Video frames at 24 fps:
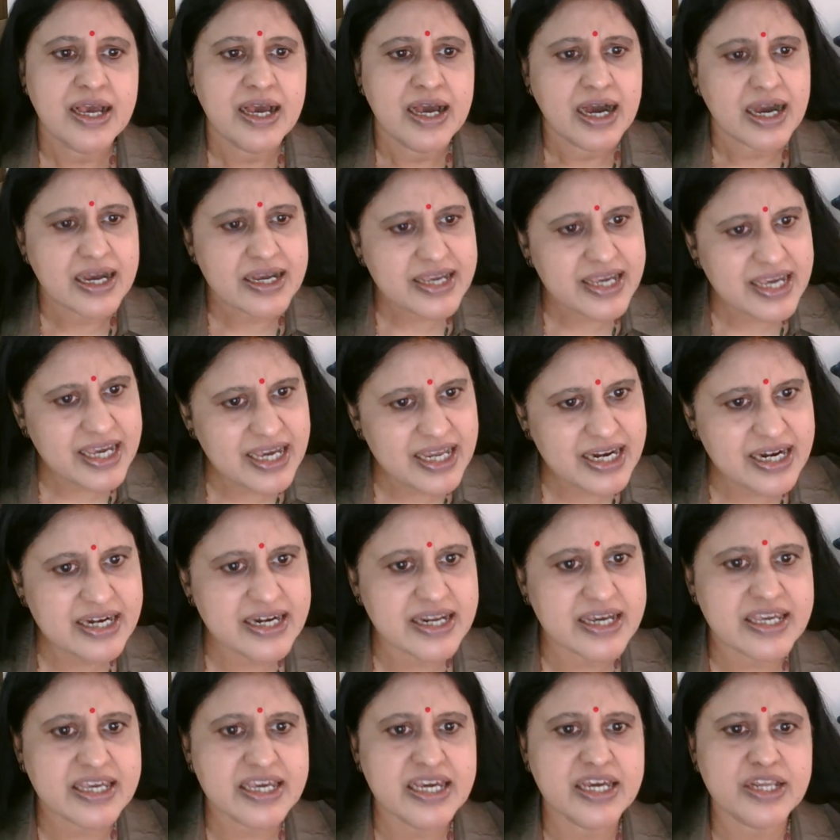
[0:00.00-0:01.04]
Again
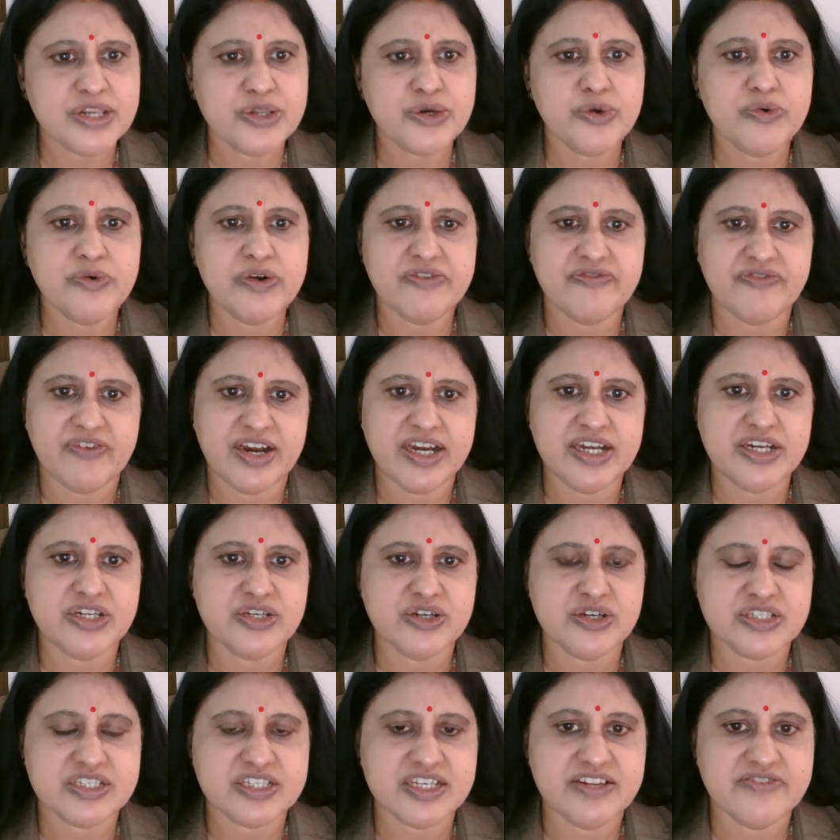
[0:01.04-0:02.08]
and again, you will find
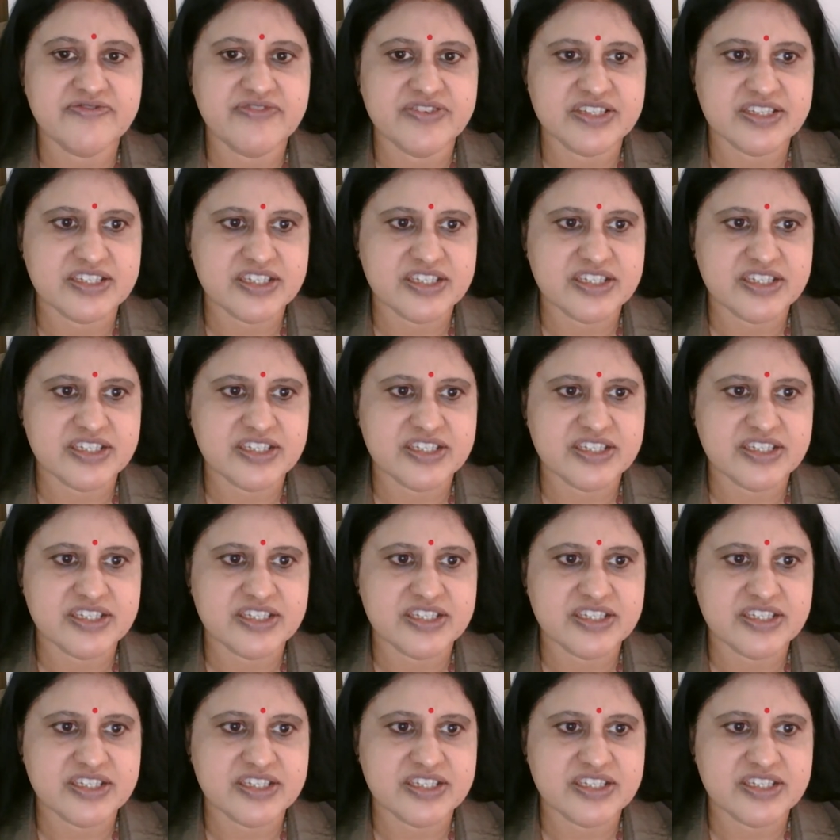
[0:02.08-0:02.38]
yourself in